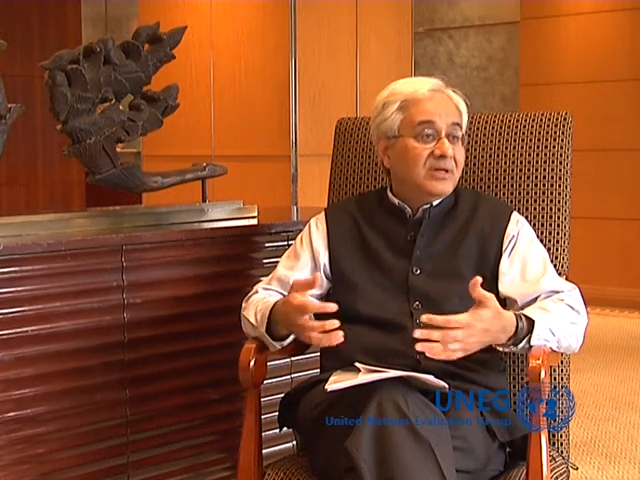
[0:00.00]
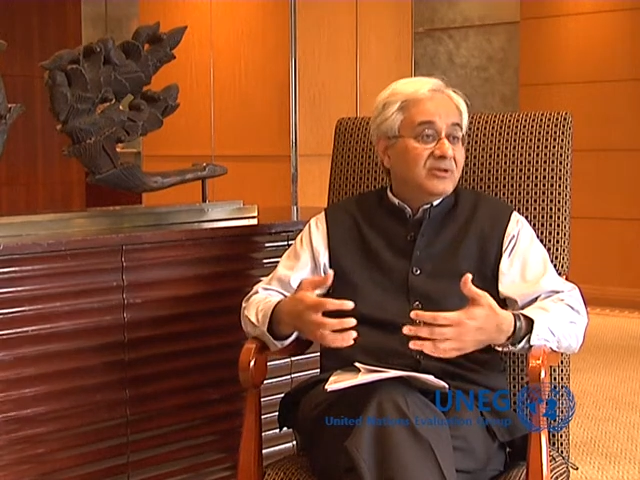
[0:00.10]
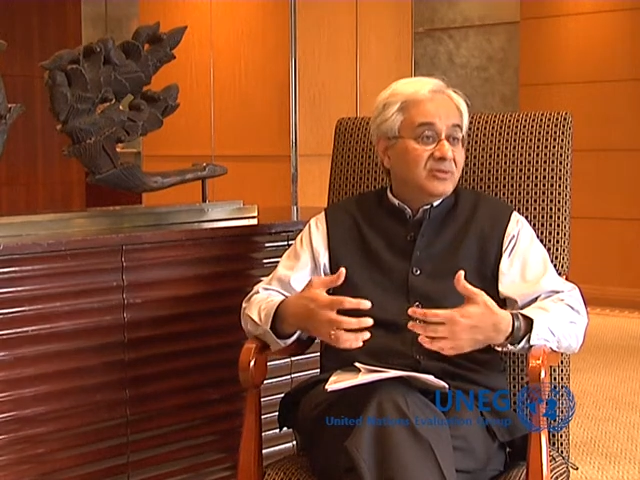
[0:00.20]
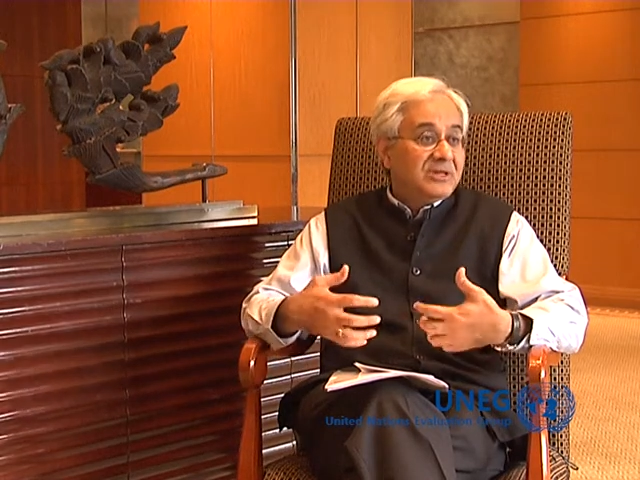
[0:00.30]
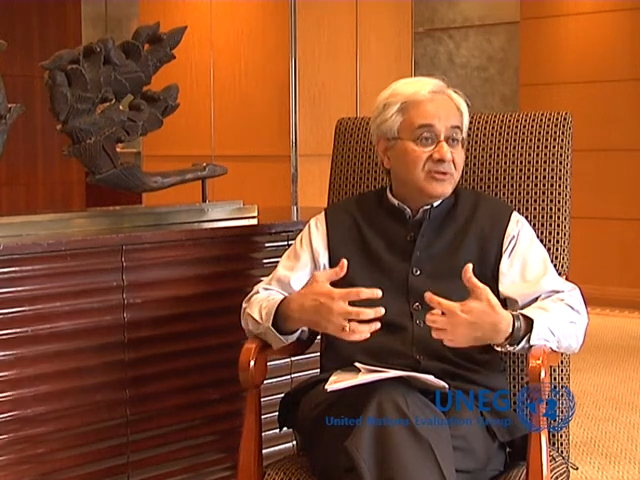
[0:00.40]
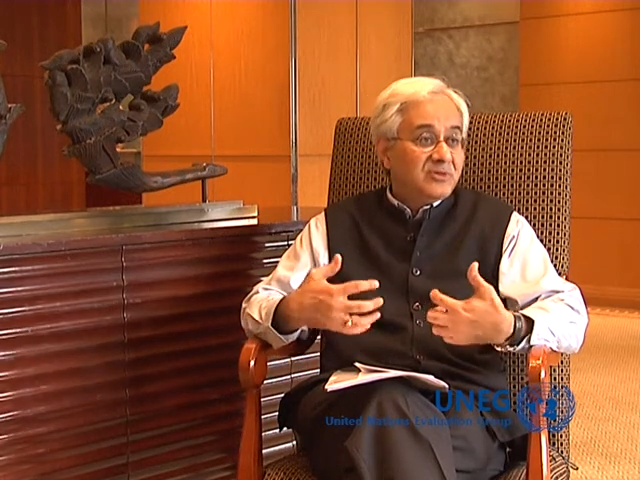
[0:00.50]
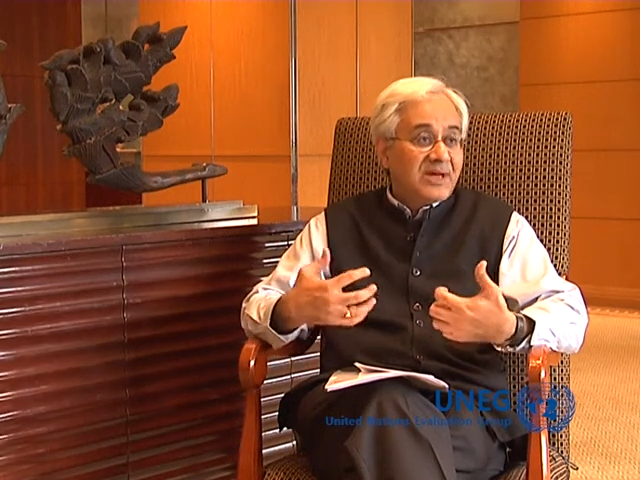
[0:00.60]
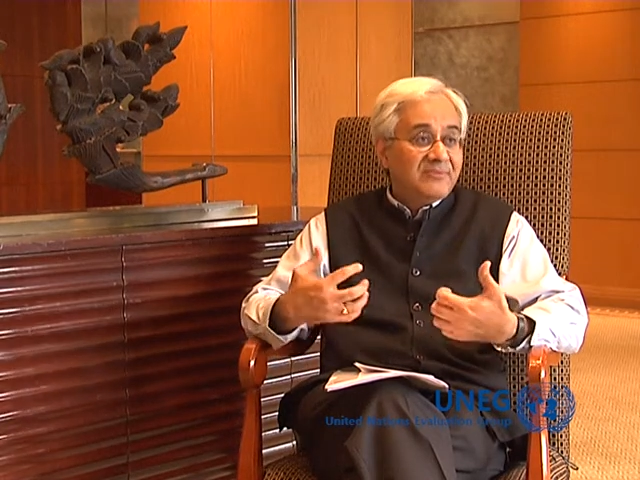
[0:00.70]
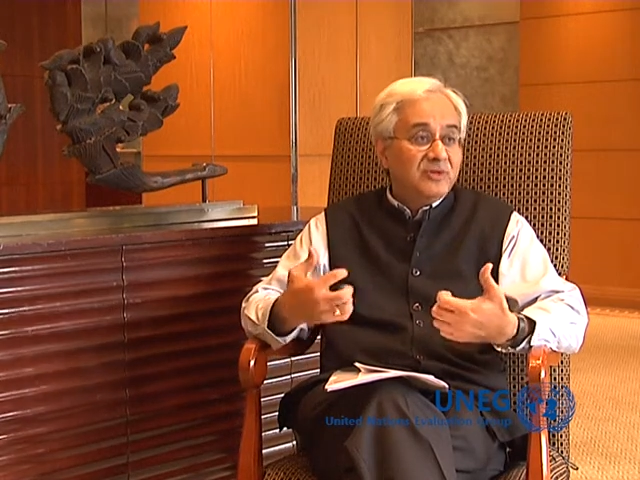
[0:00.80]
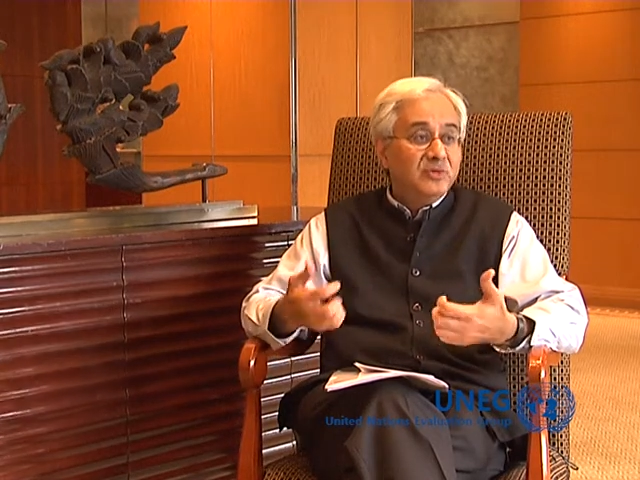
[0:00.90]
You need to
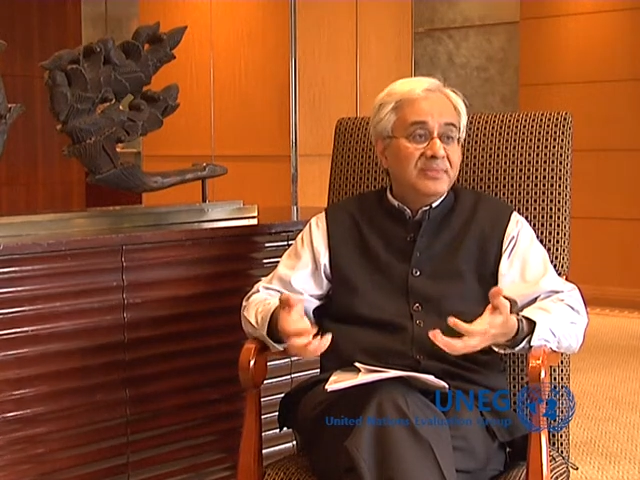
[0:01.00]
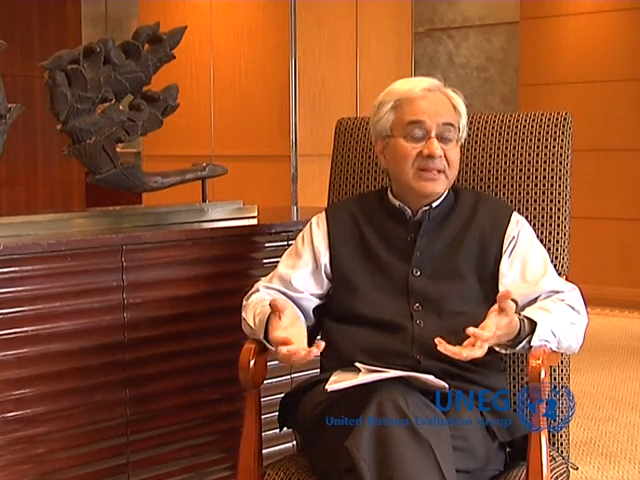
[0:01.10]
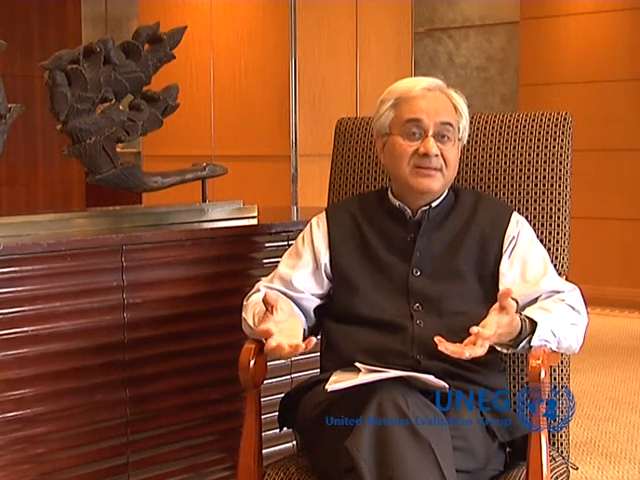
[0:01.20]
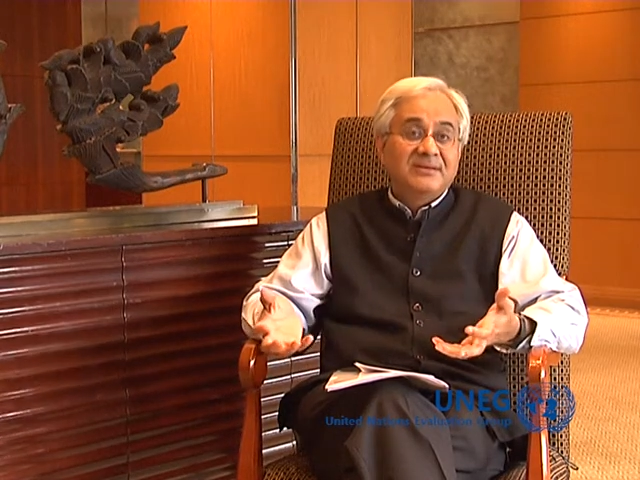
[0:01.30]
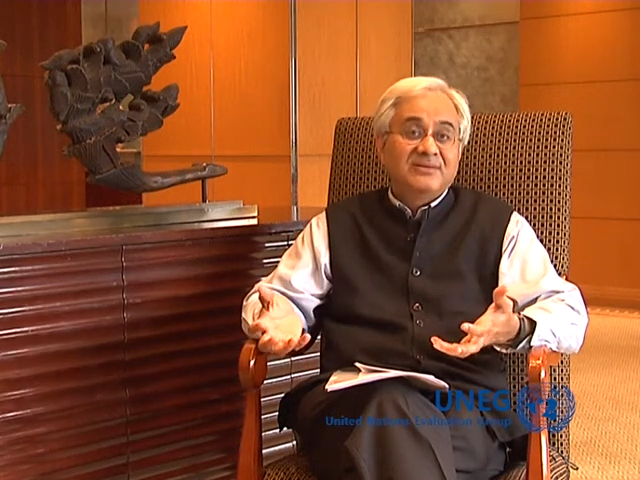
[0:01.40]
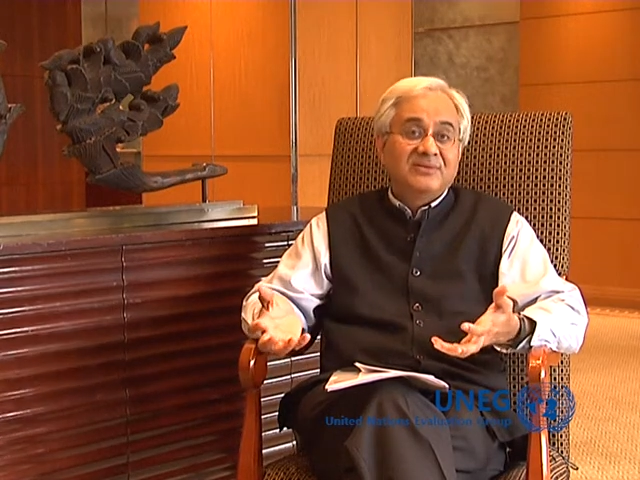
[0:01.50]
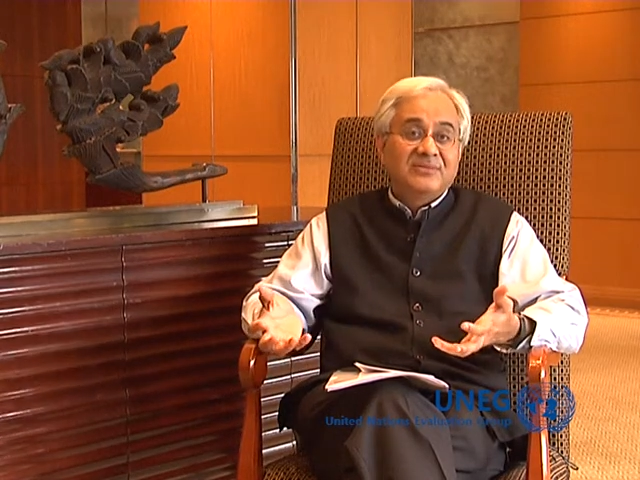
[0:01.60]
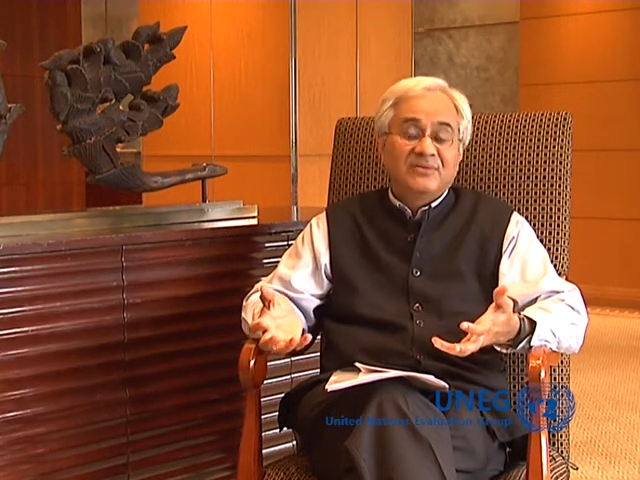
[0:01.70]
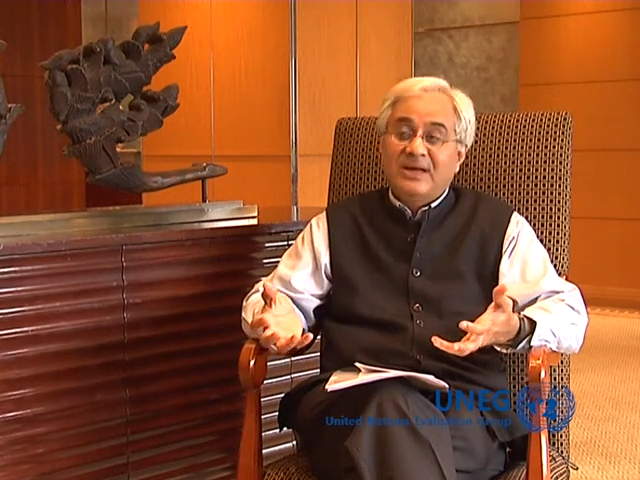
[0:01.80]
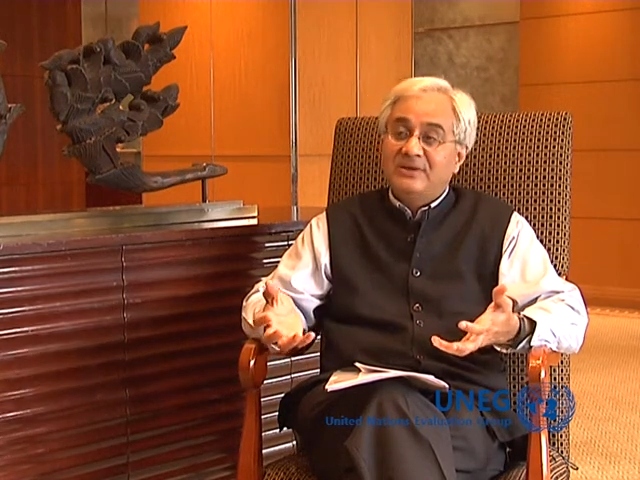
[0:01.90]
have new methods of
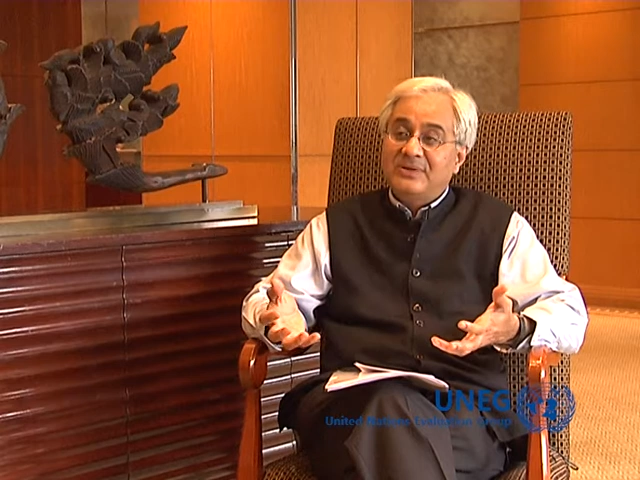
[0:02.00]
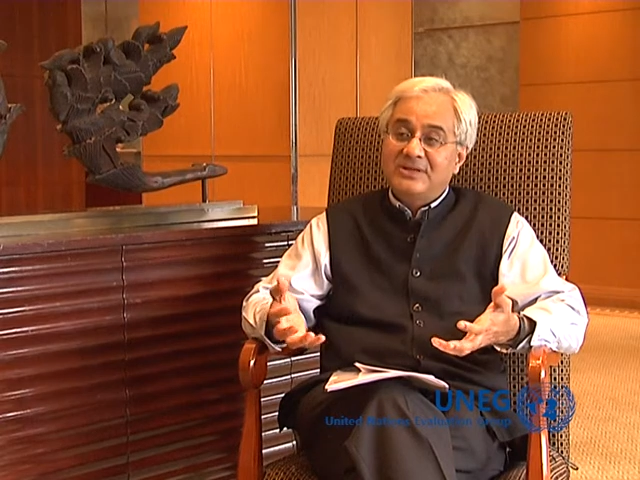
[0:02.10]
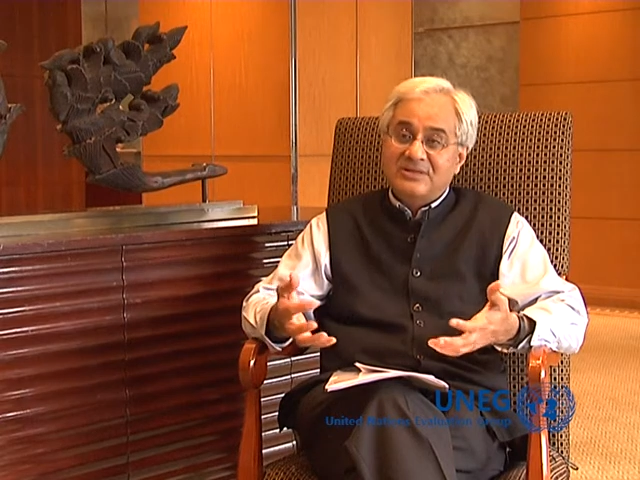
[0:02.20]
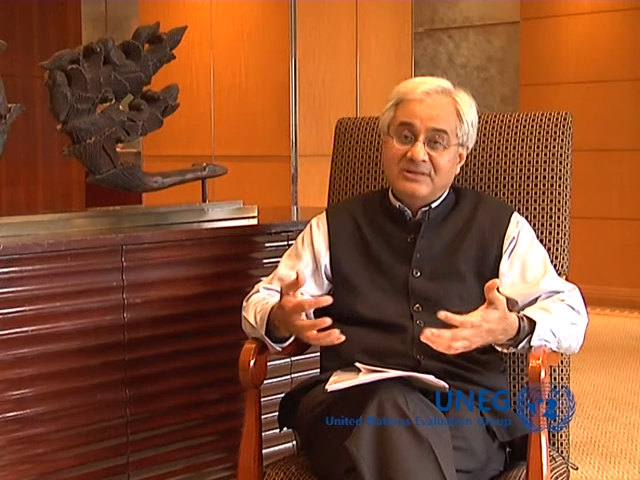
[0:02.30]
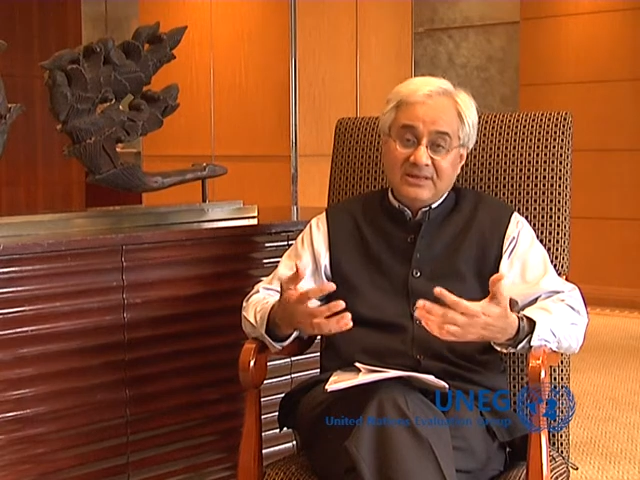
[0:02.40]
evaluation.